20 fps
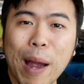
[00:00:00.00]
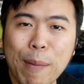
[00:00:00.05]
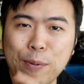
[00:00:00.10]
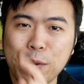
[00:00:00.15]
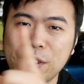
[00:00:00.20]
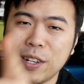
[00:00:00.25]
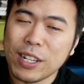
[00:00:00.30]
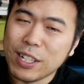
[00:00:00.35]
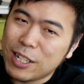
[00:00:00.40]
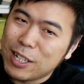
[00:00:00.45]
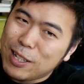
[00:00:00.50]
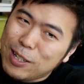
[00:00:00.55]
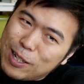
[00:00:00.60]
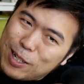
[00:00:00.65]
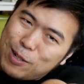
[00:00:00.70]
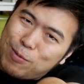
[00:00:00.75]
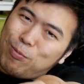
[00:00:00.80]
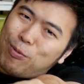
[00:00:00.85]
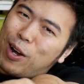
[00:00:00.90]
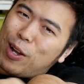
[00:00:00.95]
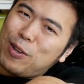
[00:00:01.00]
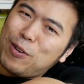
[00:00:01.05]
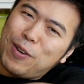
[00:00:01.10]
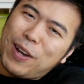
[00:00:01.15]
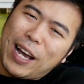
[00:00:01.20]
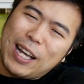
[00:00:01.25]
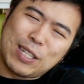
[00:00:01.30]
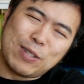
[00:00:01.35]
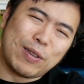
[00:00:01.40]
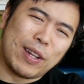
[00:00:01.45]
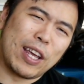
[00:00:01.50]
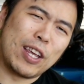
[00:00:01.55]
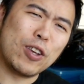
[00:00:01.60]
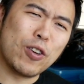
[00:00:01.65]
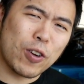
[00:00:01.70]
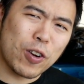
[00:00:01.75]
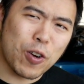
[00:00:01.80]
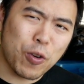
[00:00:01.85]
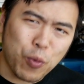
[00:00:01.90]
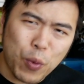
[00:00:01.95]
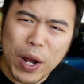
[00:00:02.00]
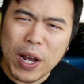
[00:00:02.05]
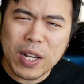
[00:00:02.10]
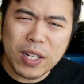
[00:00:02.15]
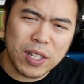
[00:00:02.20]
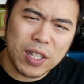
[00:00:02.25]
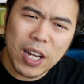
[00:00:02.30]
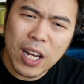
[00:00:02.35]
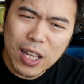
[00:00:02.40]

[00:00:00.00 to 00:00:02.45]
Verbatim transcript: I predicted this one. You guys are like, you're crazy.